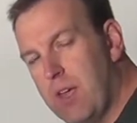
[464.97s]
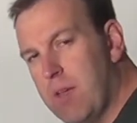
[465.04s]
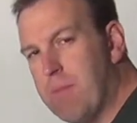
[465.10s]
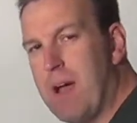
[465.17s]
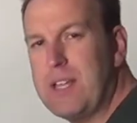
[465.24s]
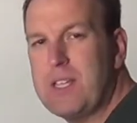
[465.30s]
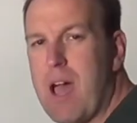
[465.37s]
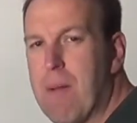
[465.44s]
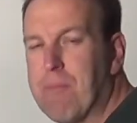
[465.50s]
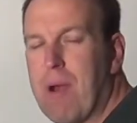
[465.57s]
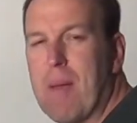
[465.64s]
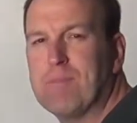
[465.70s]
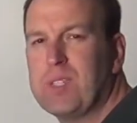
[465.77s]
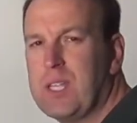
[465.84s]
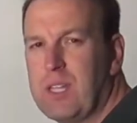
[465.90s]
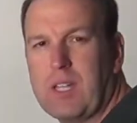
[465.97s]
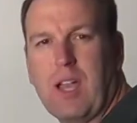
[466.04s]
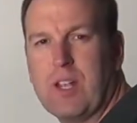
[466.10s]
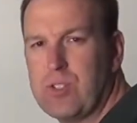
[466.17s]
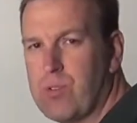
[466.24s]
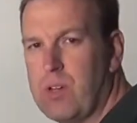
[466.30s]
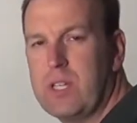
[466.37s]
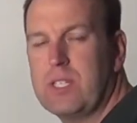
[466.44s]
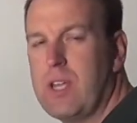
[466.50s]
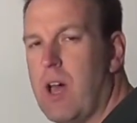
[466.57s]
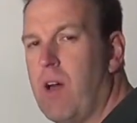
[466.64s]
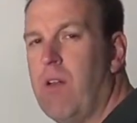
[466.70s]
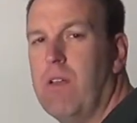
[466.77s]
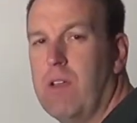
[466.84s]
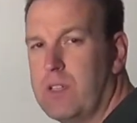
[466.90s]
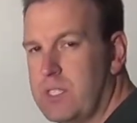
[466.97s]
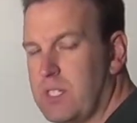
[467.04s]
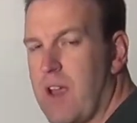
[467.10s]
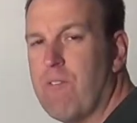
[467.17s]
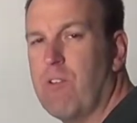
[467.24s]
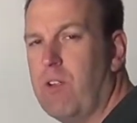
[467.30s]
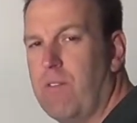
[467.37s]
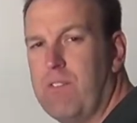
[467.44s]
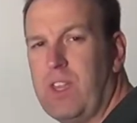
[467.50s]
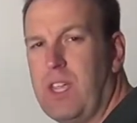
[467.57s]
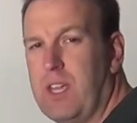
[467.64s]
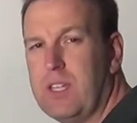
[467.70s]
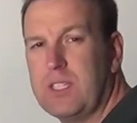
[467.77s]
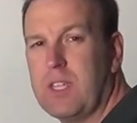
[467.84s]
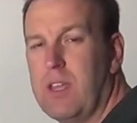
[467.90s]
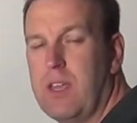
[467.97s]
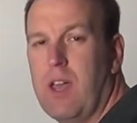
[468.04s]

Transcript: My top reps in the country sell several of these